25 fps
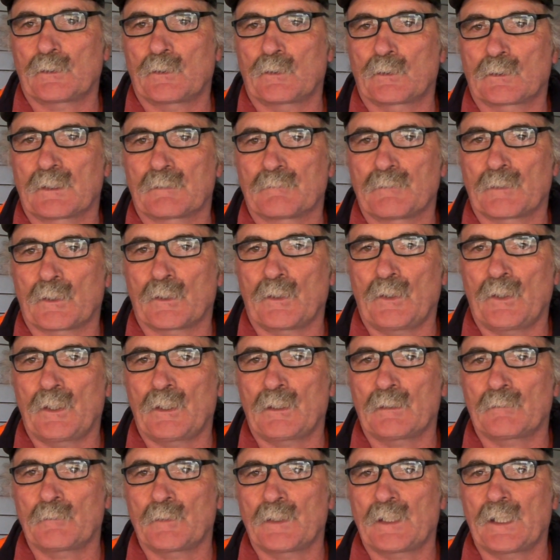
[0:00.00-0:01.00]
We all live and
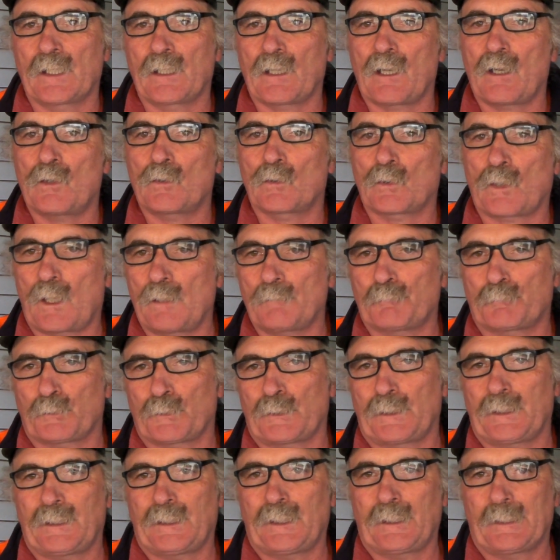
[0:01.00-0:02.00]
learn, and we get old,
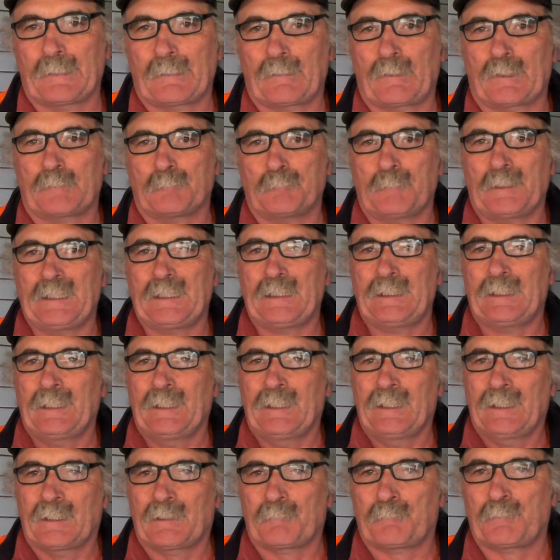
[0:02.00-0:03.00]
hopefully, like me,
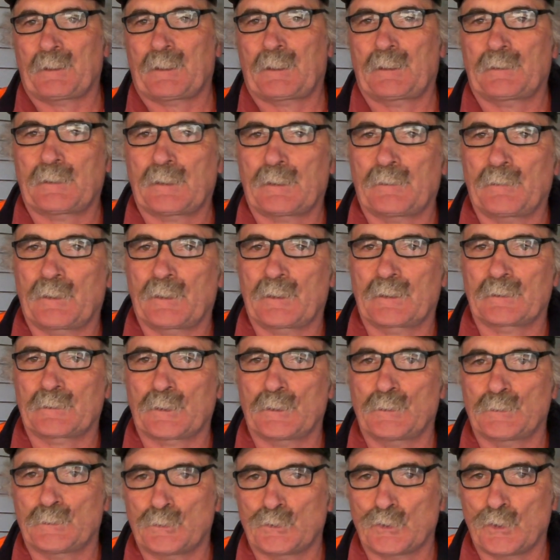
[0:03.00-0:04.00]
if you don't do anything
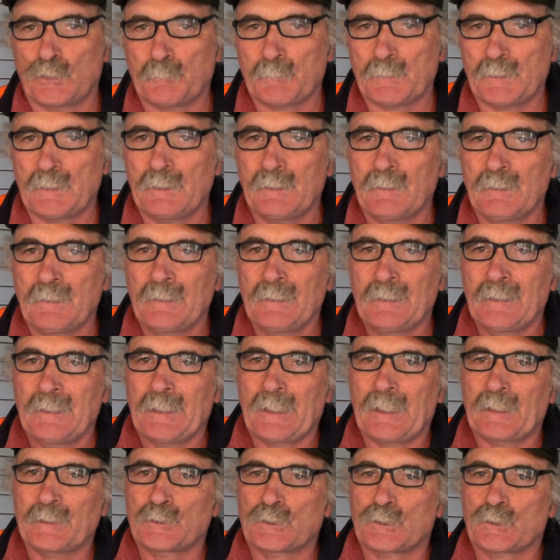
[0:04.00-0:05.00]
too stupid
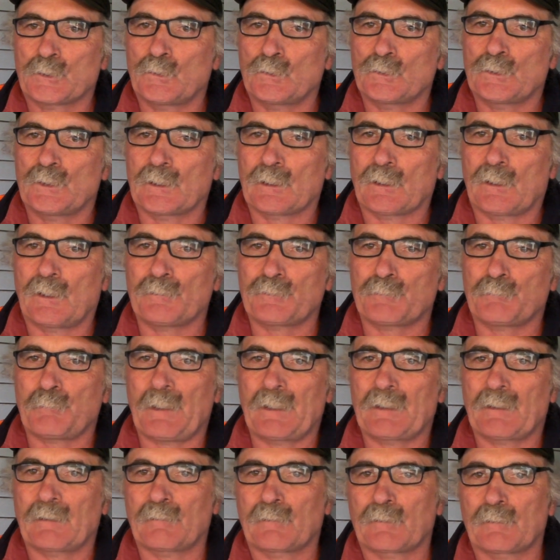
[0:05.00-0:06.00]
and shorten your
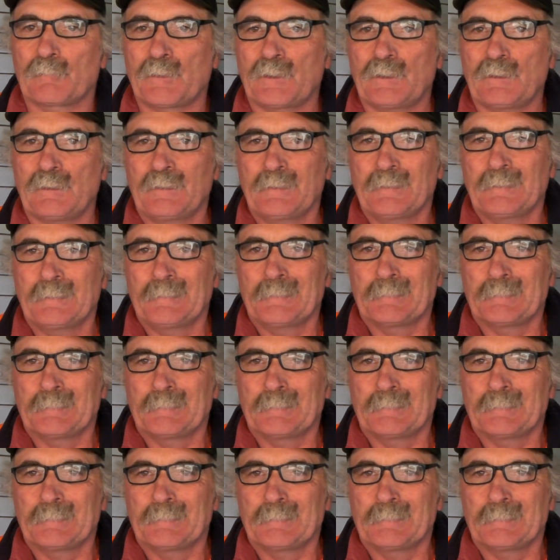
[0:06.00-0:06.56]
lifespan a little bit.